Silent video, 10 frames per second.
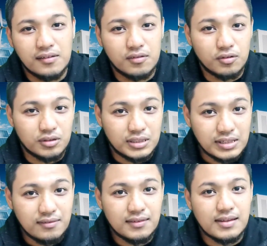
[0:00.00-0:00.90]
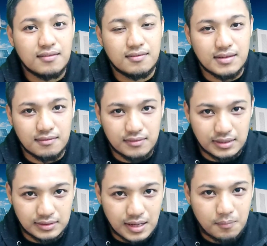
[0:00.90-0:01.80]
So this is the
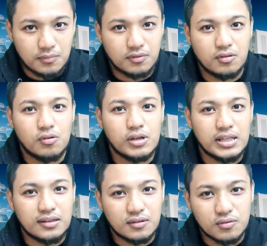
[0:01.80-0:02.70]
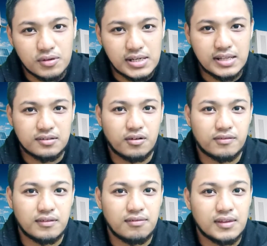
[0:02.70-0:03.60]
setup. So in 2 electrode
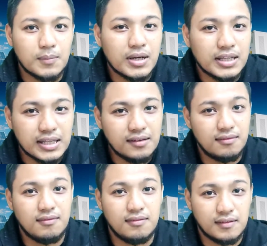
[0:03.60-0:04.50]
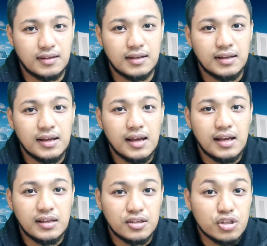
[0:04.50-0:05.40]
system, again
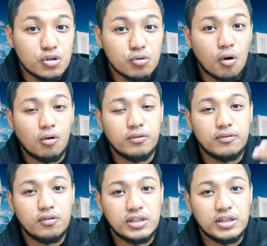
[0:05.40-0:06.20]
you also